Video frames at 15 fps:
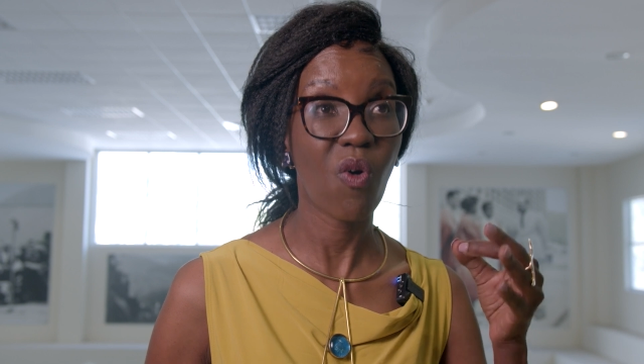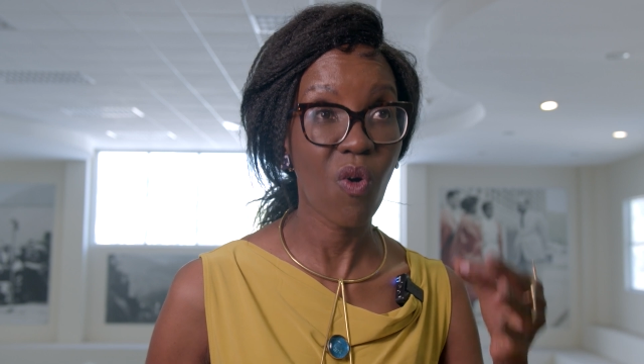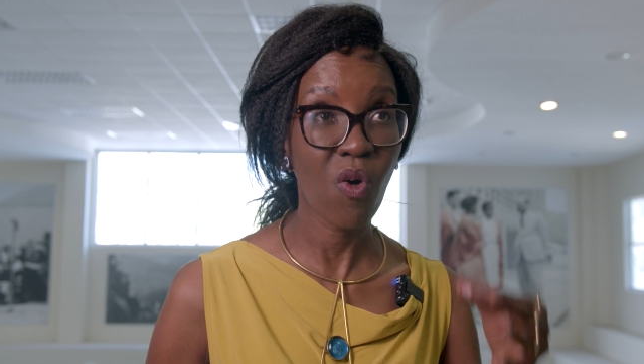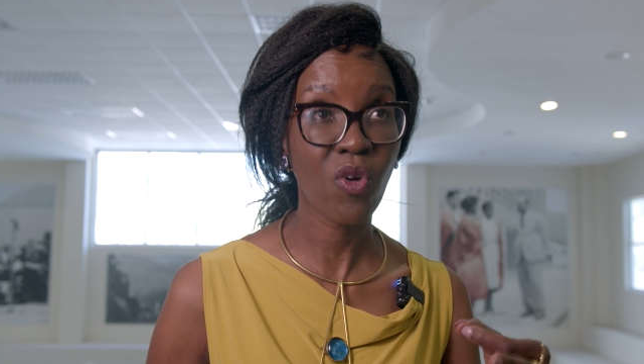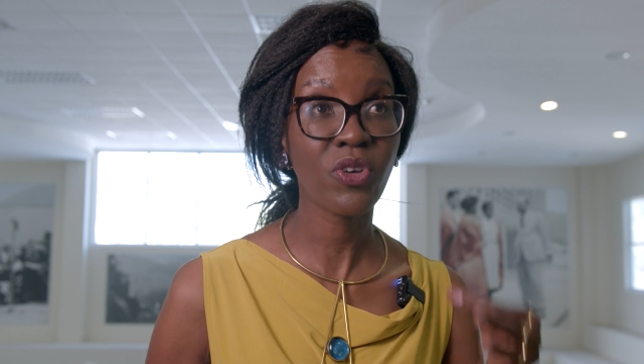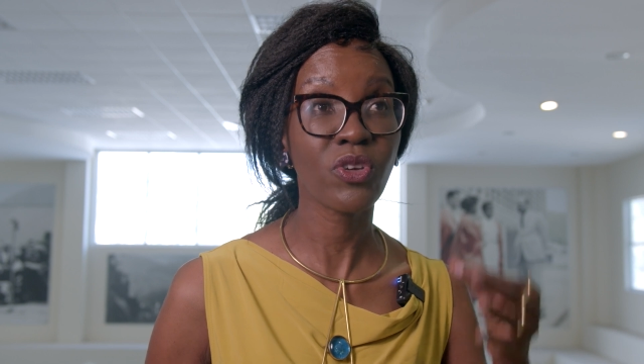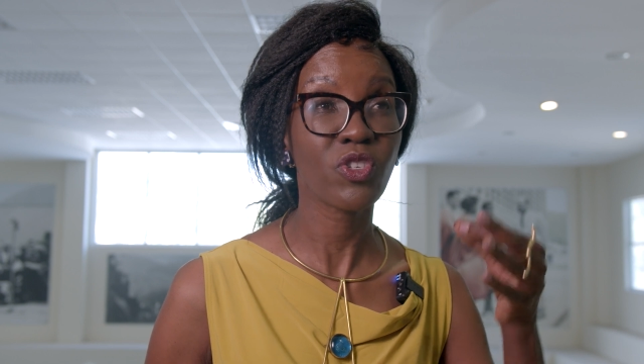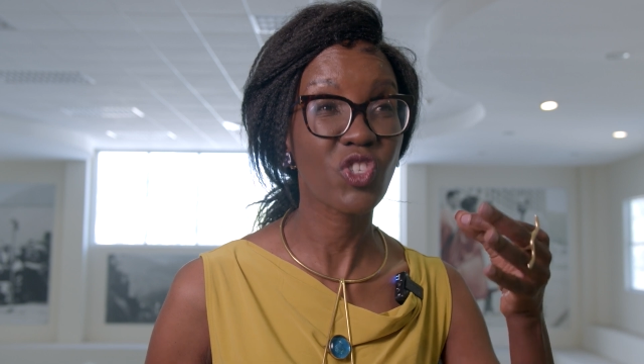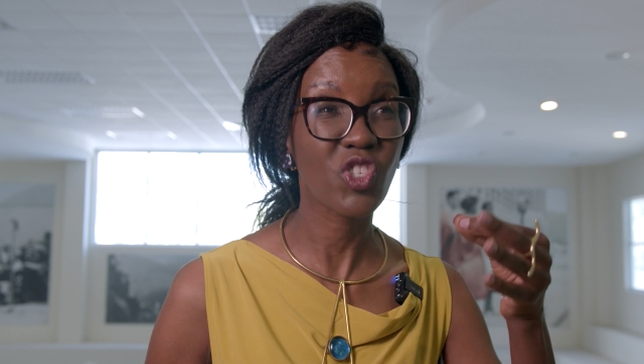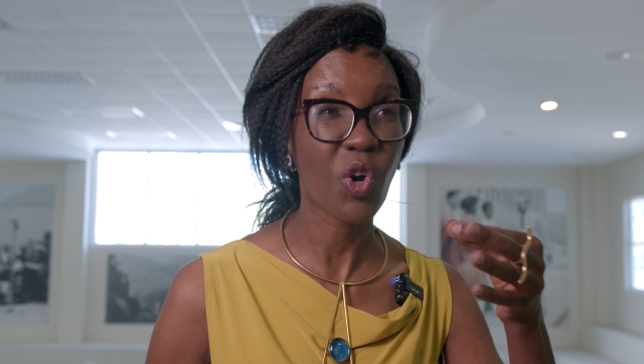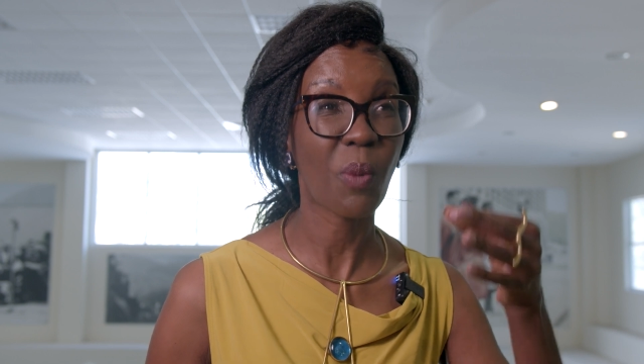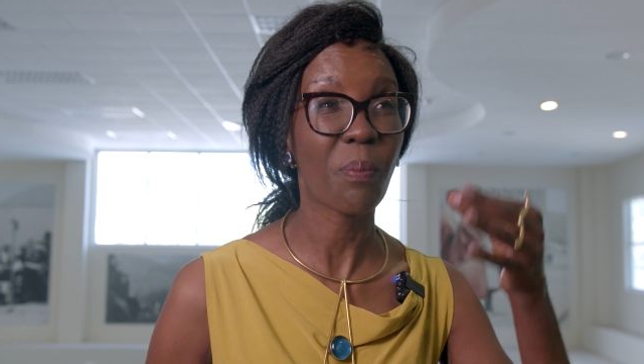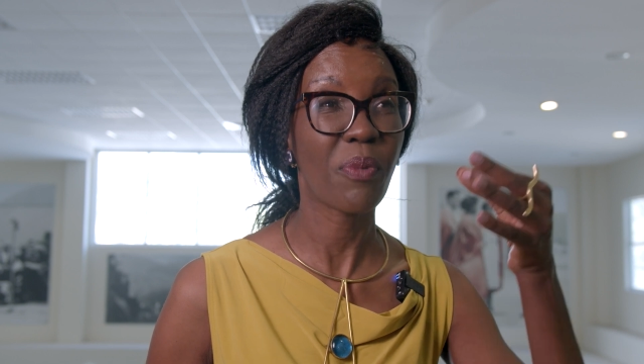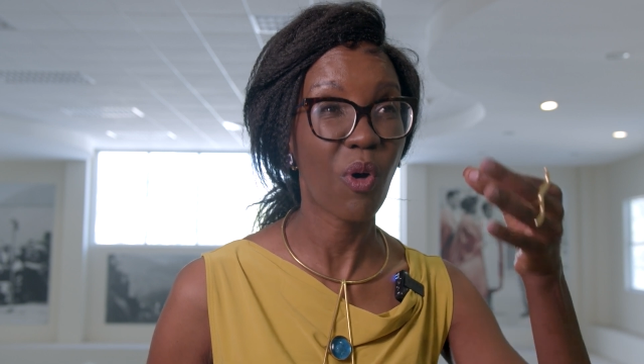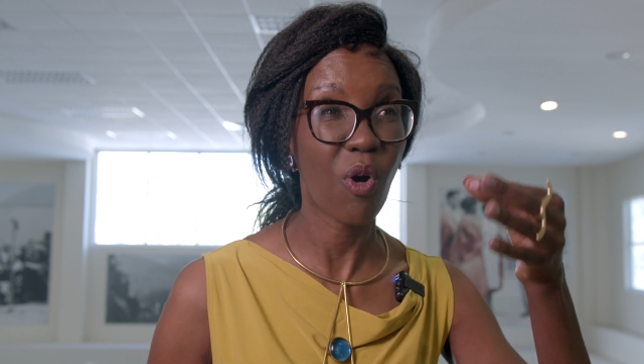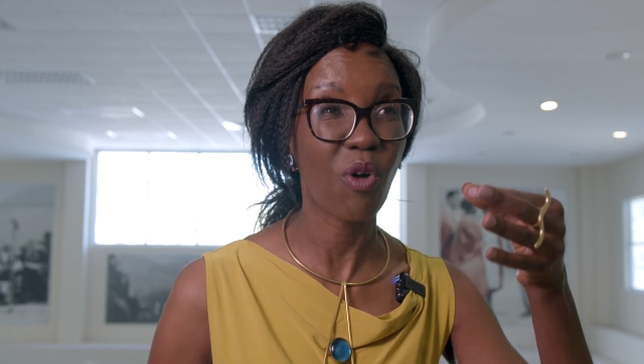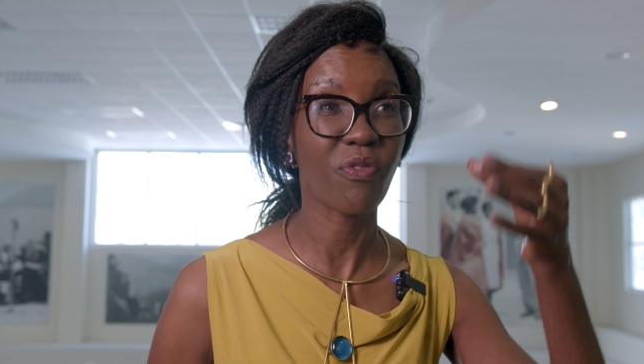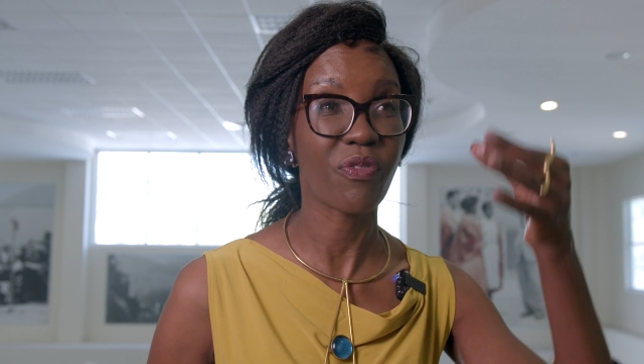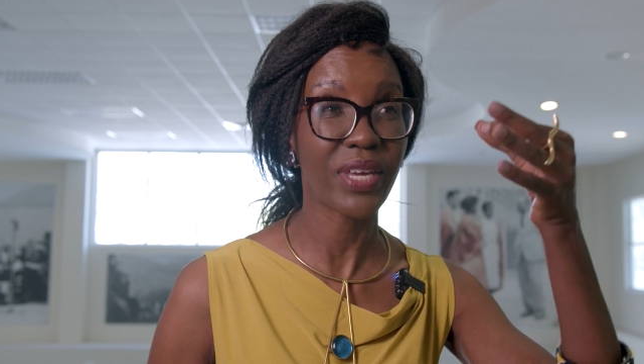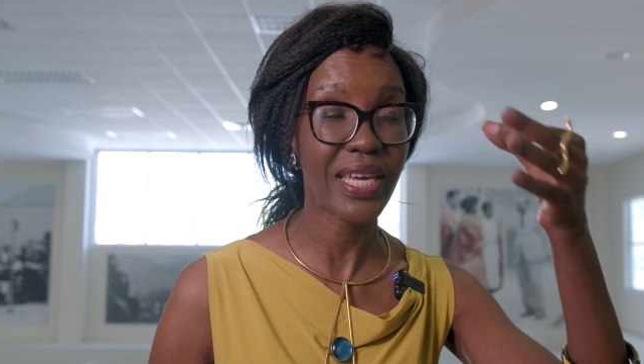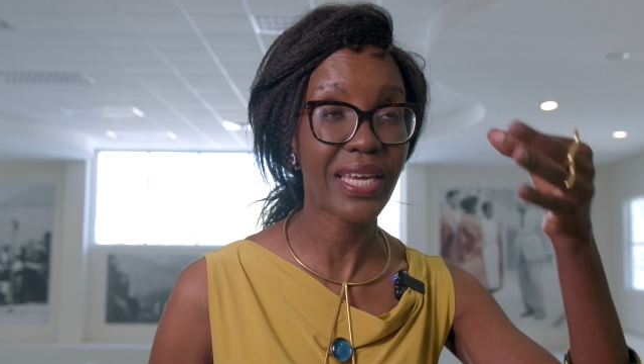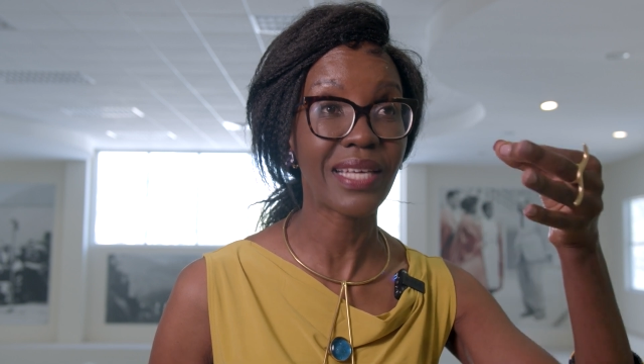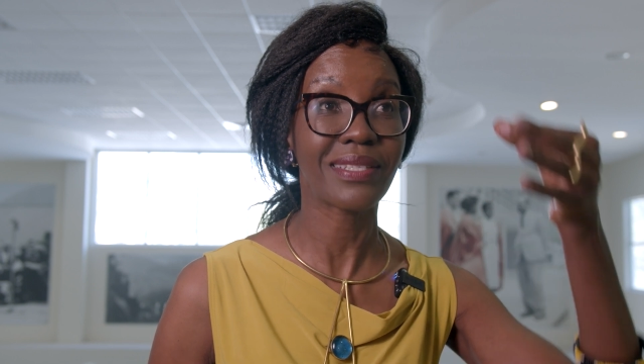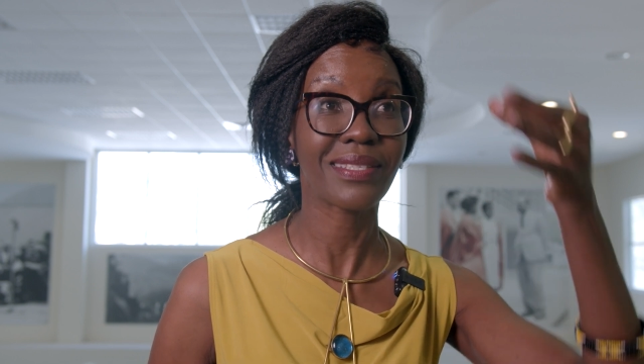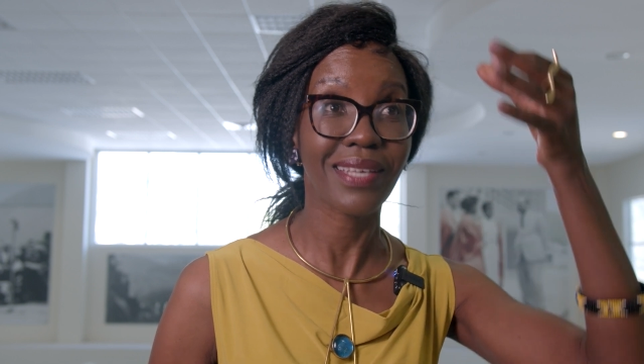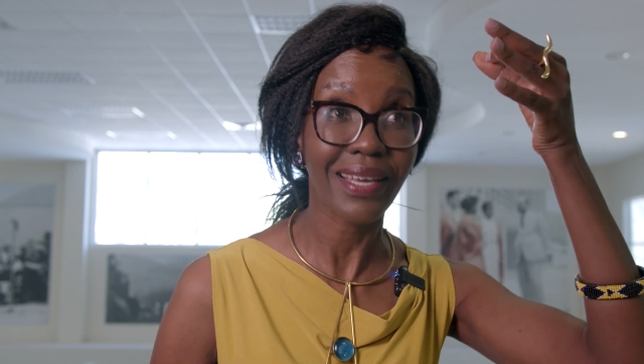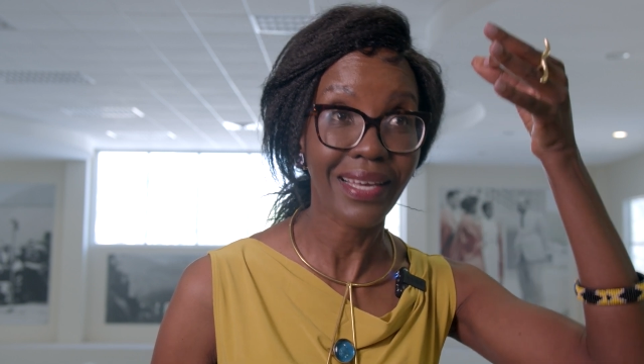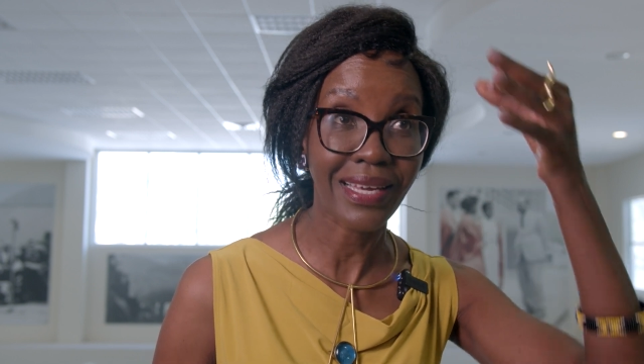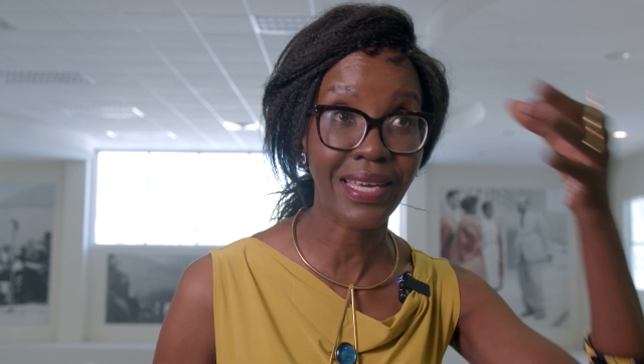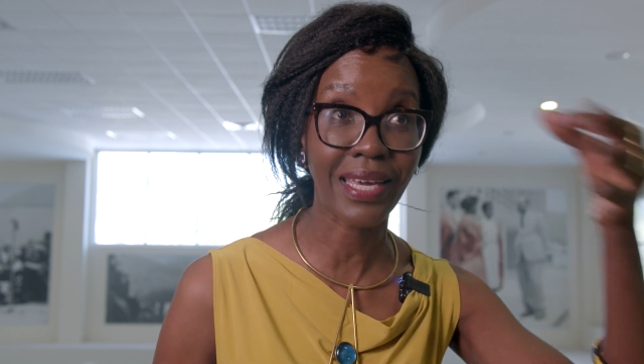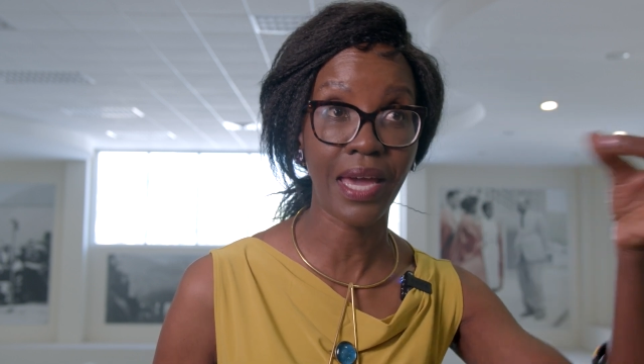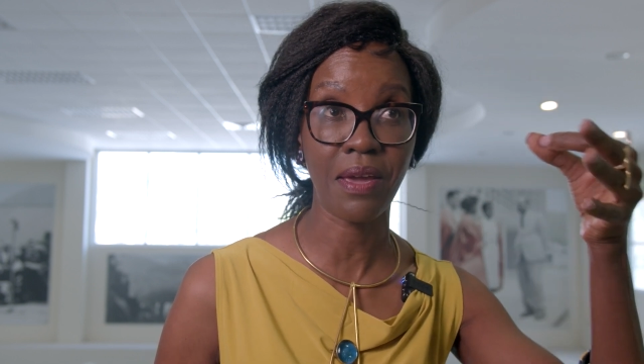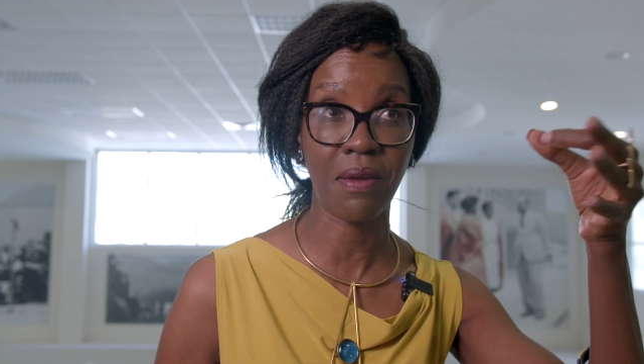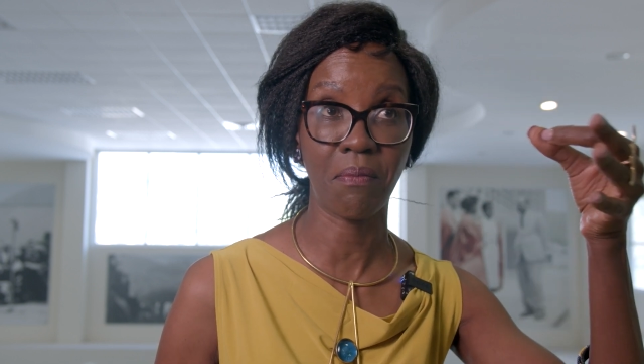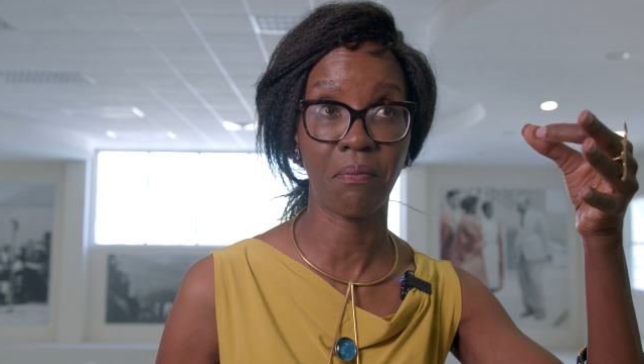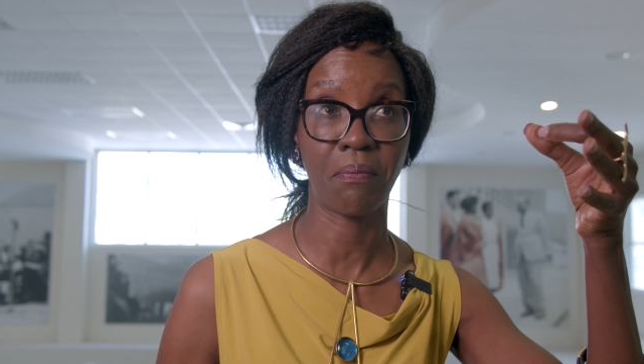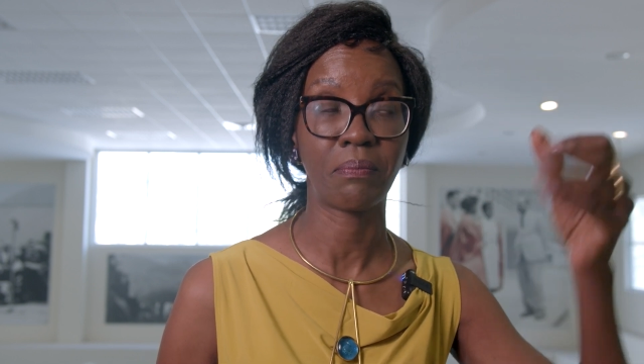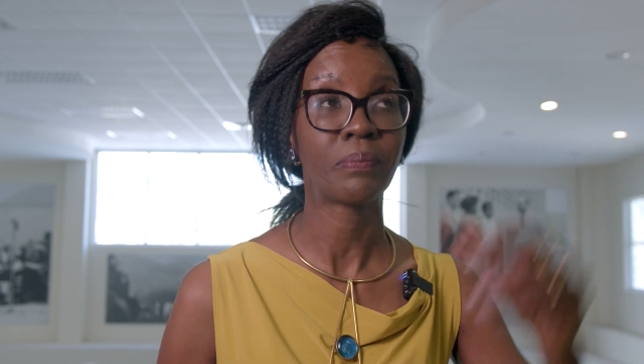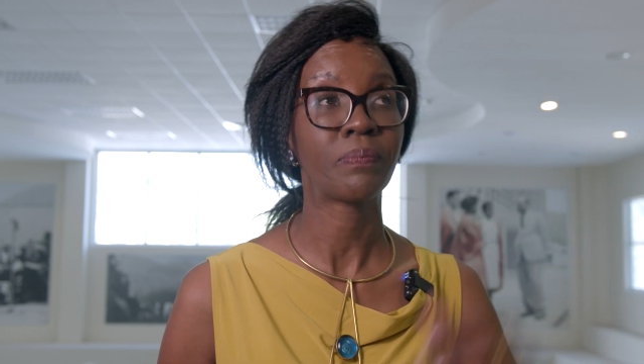on top of its game.